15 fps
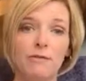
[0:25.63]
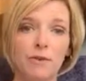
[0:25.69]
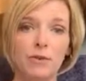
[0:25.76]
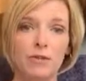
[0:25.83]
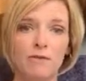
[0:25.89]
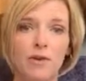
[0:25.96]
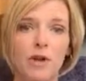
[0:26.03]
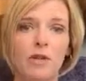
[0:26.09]

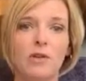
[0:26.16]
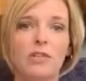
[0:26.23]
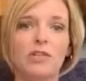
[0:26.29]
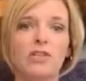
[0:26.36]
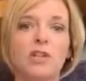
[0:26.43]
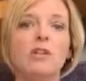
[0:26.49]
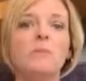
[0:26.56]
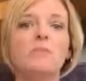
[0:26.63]
First of all, in
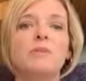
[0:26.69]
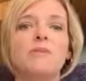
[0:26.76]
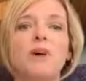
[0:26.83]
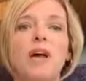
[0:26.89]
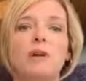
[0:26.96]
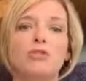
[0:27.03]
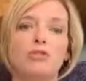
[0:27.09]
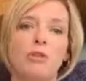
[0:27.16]
terms of
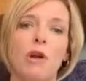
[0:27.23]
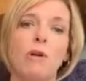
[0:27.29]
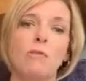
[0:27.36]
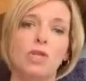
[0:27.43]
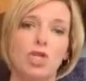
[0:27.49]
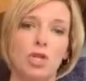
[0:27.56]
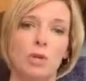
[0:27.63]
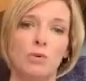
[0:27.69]
how trauma
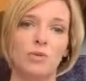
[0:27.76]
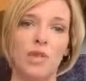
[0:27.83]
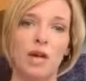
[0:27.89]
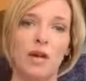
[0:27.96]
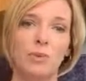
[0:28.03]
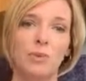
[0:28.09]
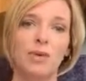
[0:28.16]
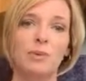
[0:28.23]
shows
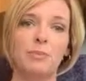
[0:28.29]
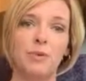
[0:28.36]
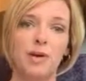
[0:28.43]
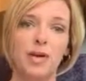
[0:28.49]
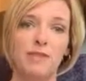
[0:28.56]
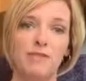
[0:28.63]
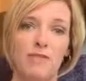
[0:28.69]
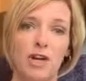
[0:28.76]
up in
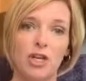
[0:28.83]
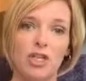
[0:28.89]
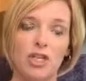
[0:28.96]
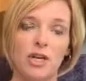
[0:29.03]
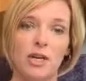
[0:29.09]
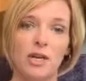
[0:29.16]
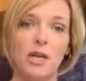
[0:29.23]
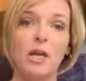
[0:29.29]
brain
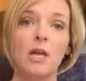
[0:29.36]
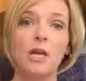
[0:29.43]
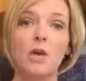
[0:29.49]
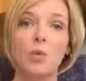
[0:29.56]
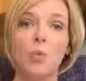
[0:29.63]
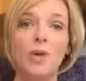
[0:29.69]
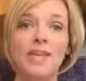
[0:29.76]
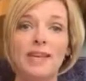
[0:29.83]
functioning,
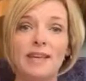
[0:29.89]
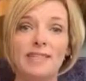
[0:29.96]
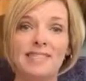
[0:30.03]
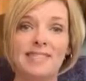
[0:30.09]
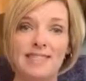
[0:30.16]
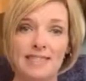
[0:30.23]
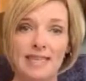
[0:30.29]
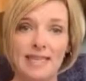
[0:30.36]
we can
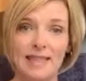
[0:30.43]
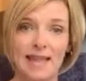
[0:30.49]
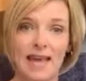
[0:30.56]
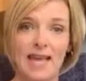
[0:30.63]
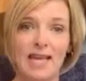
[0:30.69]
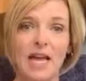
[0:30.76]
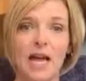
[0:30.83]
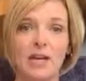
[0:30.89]
see
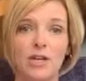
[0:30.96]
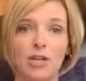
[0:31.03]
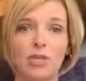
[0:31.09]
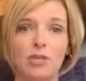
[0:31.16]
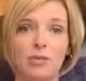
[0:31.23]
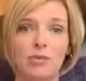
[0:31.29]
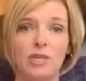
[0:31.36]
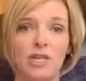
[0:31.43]
that on a
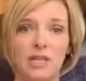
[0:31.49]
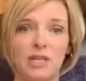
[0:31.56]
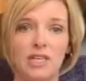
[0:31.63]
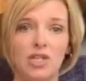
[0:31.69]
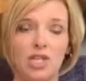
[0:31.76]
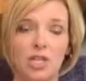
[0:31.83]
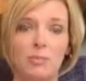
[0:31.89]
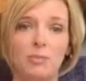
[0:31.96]

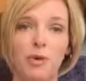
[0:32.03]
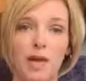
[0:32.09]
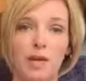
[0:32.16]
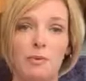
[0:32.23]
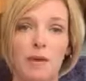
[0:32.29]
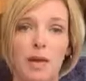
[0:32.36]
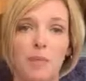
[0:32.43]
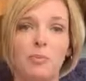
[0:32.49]
QEEG brain
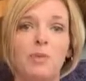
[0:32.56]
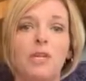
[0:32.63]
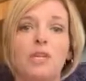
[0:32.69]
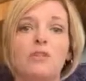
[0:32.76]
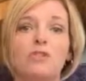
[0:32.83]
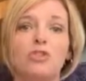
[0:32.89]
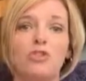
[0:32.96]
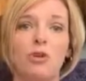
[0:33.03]
map
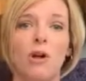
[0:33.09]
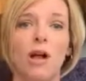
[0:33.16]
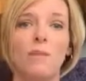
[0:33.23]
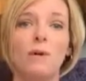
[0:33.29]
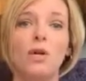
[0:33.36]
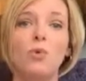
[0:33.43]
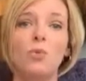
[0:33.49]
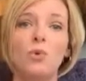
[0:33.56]
because
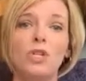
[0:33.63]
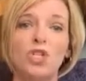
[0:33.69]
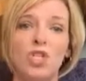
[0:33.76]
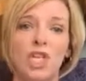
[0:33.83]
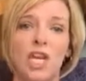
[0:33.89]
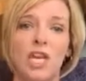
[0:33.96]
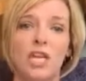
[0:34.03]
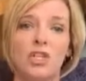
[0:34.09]
trauma will
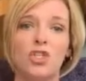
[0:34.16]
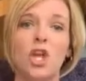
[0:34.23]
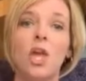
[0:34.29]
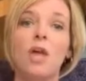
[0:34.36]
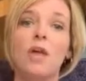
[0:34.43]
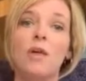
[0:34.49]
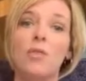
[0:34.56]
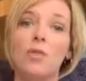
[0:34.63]
change
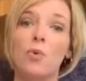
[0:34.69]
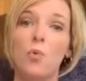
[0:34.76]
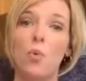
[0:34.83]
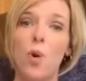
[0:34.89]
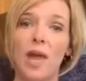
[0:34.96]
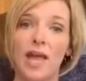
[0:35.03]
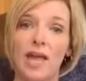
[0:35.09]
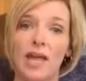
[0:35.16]
the
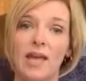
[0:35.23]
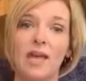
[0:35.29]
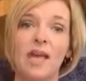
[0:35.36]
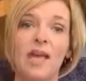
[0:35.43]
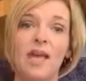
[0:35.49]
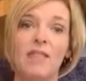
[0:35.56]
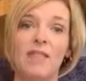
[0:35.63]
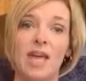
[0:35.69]
way
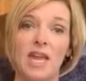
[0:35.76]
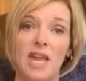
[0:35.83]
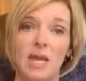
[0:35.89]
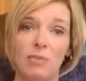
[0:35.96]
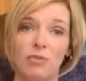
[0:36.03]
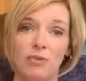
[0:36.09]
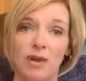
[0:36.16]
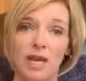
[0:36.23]
that a
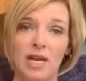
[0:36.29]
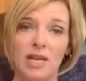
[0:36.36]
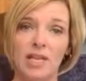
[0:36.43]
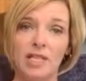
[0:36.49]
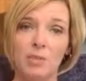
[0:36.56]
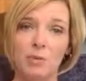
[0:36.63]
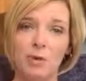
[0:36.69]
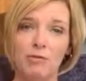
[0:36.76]
brain
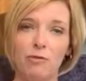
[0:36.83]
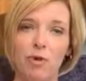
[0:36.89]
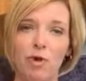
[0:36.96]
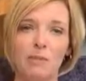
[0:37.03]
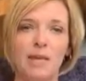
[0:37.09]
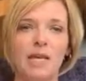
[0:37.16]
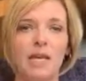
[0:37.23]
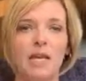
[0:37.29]
is
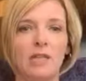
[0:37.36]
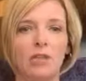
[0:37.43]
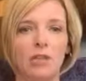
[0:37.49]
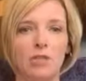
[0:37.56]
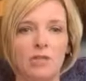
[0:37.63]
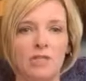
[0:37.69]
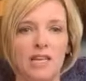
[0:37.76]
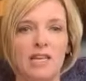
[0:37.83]
performing and
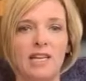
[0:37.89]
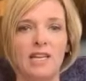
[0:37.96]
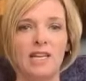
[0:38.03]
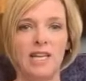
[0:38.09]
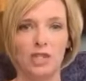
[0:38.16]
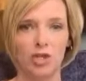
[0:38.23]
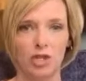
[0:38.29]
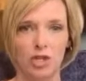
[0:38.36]
using
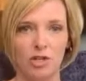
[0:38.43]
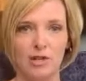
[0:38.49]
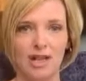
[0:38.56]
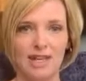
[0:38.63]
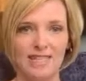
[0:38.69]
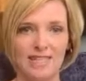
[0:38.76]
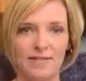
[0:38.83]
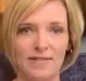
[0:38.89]
electrical
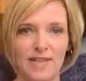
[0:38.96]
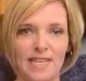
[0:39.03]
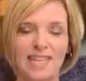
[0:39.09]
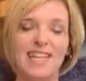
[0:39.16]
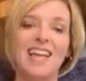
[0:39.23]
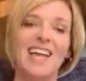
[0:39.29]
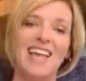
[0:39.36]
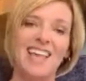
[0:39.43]

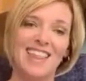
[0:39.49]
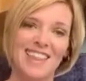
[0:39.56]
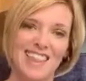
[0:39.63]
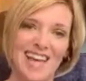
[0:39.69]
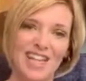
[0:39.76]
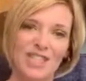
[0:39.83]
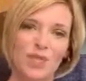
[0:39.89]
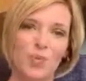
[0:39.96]
activity.
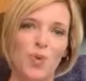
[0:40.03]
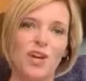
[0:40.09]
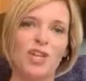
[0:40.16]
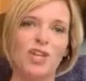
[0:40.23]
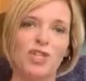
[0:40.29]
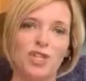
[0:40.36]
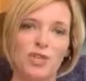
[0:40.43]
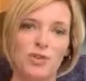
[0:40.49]
That's
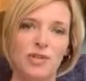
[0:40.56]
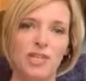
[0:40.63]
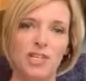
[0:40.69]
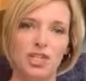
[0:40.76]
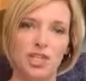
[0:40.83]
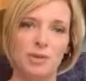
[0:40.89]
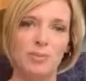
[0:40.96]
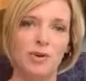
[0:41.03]
what a
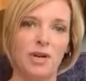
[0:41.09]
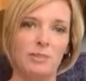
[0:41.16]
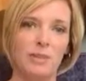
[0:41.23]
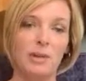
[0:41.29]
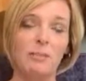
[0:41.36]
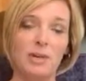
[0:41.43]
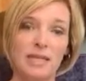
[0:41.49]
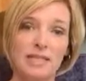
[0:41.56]
QEEG brain
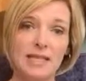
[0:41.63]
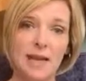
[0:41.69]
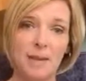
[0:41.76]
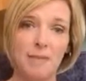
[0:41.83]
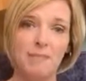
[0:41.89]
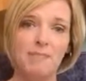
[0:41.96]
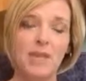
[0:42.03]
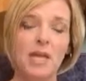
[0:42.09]
map picks
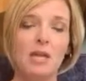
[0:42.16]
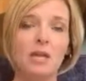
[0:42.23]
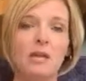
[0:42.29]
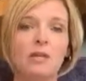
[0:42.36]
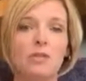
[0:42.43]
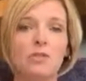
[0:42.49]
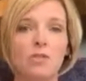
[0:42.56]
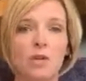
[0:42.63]
up.
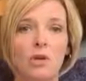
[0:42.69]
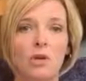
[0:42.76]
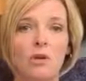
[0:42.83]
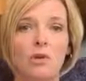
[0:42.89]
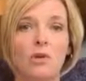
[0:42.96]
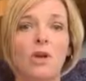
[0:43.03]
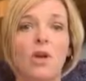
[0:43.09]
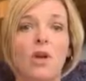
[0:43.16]

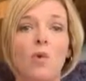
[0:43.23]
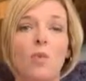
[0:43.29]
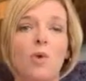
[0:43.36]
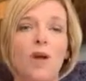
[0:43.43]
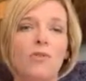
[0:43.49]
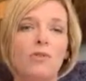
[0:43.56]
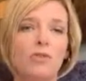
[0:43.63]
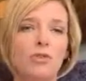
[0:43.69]
So
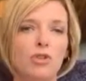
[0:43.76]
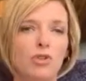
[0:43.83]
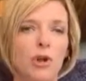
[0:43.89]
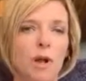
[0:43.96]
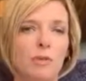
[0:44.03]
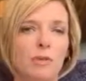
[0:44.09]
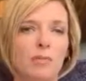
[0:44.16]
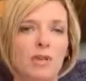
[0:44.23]
whether the
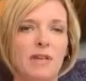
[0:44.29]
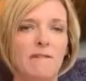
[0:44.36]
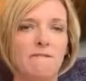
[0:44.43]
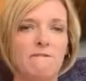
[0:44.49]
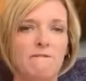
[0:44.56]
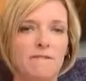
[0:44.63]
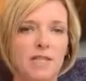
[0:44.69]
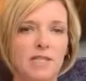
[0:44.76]
trauma be
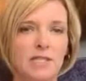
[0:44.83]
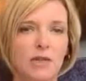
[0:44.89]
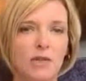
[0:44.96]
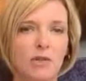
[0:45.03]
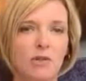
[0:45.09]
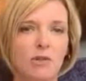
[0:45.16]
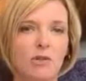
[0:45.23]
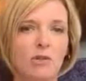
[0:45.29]

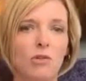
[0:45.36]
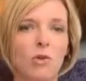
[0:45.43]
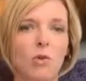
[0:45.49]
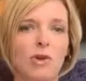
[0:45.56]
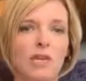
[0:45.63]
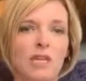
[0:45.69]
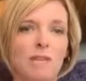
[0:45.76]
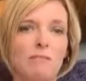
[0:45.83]
physical
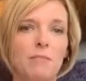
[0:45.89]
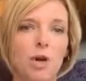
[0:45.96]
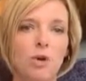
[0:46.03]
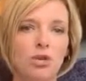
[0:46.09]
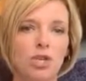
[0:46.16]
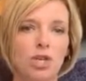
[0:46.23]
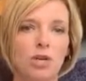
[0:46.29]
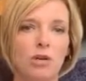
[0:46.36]
or
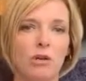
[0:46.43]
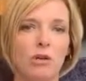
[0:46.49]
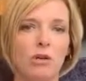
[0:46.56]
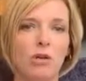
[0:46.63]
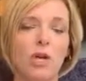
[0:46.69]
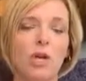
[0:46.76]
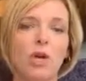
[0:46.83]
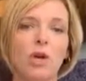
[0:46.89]

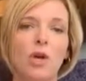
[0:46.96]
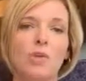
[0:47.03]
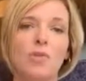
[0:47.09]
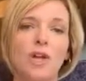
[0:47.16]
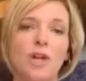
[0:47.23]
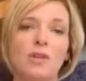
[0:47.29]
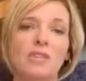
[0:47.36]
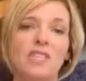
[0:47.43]
emotional,
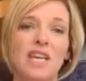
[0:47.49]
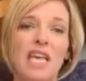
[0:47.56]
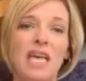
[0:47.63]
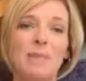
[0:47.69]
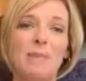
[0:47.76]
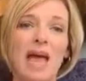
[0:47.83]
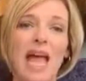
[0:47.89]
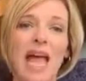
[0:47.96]
there's
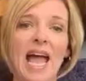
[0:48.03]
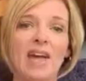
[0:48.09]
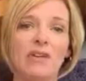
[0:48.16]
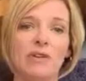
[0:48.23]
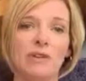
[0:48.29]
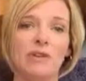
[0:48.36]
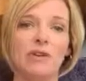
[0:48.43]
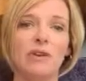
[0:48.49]
a
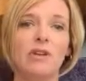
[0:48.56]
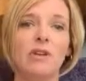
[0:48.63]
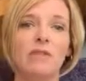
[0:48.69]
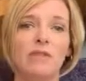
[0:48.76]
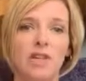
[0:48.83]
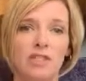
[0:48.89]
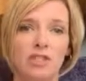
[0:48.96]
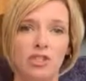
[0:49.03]
pattern
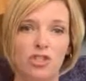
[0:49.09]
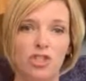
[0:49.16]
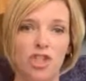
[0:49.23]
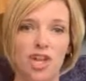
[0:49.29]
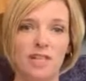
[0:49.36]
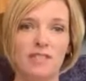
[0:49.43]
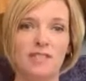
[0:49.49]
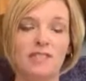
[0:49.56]
that
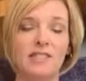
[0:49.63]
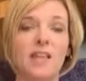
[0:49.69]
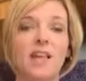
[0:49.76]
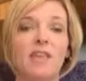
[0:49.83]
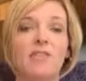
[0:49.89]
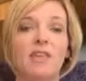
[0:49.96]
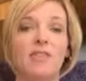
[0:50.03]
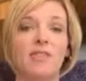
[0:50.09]
suggests
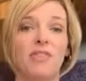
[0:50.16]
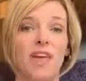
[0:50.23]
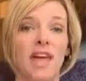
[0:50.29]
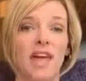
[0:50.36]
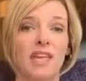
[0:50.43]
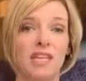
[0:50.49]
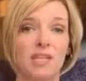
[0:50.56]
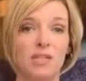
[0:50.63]
that
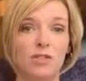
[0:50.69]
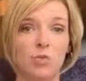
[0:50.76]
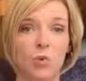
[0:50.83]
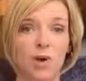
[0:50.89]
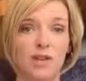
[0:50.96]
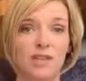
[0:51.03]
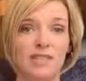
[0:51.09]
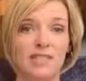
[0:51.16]
that is
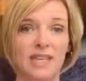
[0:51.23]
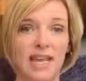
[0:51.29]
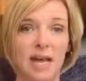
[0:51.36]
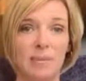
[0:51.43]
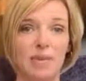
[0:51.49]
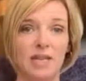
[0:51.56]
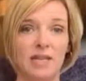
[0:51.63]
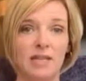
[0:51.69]
what is
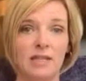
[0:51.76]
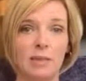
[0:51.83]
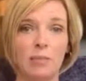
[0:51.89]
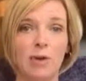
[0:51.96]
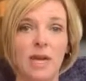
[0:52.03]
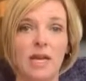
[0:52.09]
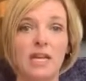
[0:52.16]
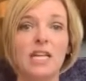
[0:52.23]
happening in the
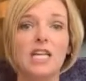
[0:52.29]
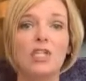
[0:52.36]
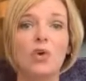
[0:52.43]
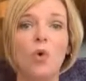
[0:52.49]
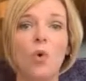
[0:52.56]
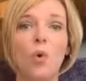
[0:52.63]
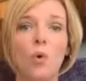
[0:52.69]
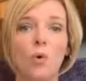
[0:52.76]
brain. It's
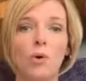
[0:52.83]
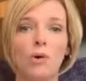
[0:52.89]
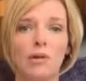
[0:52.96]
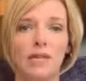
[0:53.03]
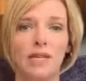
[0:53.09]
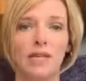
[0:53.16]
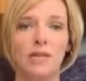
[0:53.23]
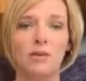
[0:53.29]

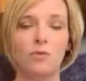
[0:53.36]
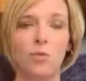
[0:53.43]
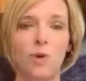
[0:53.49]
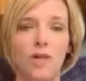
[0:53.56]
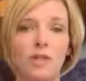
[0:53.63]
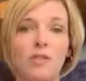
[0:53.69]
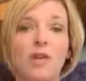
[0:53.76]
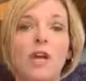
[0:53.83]
correlated
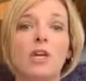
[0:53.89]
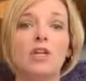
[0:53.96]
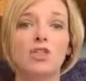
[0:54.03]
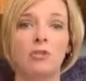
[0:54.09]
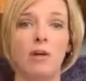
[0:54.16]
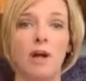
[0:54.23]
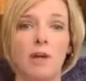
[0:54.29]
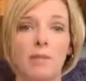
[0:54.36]
with
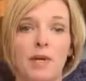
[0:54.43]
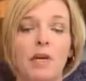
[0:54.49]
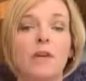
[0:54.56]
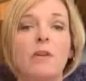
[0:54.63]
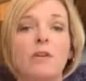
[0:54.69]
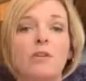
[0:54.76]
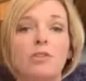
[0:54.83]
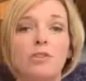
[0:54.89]
trauma.
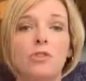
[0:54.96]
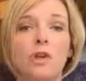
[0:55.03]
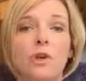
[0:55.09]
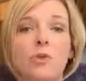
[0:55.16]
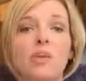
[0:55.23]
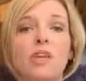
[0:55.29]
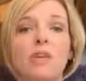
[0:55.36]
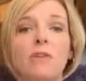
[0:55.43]

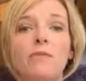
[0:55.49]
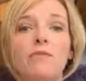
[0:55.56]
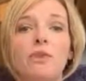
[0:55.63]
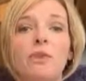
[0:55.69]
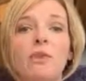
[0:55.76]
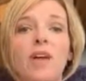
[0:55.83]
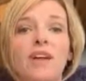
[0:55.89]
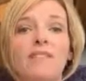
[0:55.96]
So if
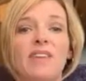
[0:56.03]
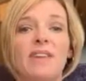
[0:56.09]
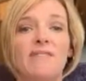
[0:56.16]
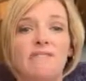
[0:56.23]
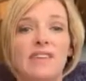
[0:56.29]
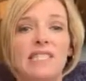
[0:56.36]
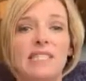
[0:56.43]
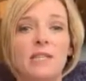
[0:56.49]
you have a
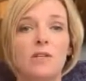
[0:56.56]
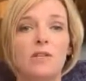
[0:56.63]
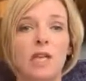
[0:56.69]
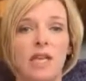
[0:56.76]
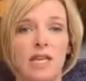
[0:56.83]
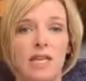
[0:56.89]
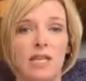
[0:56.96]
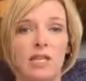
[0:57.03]
physical
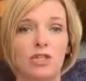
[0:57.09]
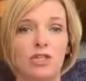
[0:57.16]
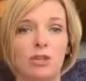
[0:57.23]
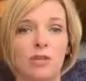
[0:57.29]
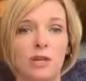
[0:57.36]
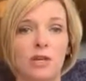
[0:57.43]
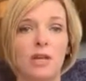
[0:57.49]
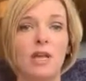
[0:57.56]
head
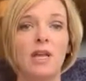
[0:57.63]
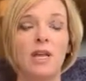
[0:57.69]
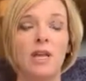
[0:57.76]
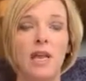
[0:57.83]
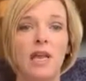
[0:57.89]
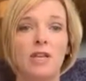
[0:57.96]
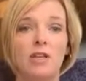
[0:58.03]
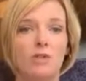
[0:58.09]
injury
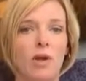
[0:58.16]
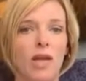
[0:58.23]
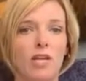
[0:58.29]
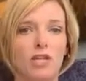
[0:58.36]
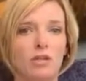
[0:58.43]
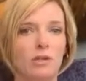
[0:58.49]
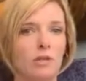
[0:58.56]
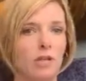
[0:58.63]
and you
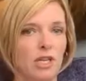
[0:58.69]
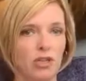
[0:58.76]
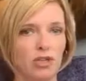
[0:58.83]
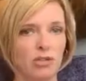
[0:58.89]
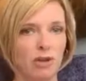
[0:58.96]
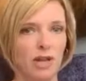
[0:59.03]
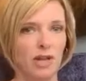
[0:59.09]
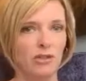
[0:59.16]
actually hit
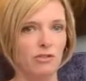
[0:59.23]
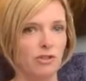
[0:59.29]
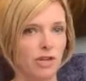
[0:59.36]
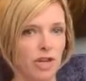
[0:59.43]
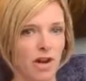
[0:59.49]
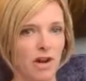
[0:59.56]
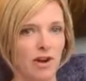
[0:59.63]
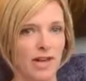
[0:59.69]
your head, you're in a
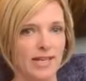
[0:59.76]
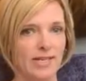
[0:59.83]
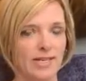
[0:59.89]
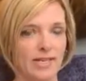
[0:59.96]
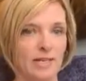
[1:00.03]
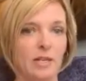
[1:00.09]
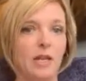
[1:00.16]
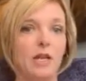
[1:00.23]
car
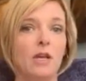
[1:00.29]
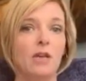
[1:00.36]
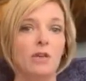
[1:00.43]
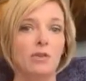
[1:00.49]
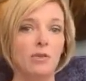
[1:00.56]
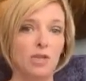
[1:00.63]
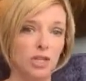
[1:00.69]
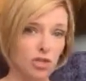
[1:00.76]
accident,
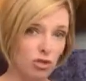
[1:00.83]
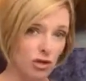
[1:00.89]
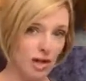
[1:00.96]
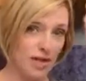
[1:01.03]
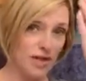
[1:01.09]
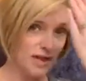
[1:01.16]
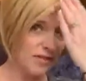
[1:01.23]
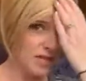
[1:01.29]
you hit your
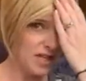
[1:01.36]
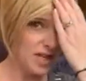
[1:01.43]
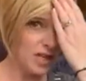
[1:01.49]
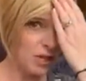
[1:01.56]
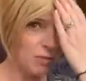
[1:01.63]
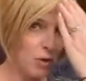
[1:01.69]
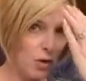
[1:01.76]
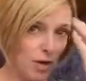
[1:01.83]
head on the
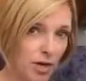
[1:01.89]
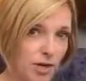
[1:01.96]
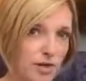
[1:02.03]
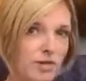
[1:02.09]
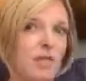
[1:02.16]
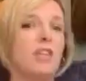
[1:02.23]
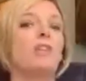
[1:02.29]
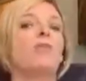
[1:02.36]
dashboard
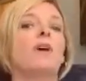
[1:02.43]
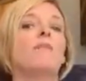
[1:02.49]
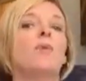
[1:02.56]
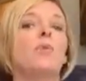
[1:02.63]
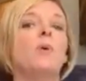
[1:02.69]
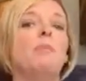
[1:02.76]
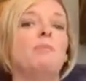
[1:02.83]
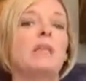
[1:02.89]
and then you have a
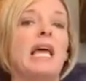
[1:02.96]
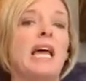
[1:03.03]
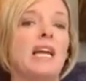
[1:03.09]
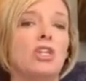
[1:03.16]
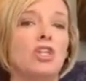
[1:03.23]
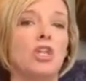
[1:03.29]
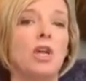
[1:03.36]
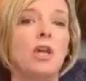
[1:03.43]

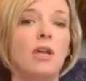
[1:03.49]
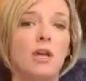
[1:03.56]
whiplash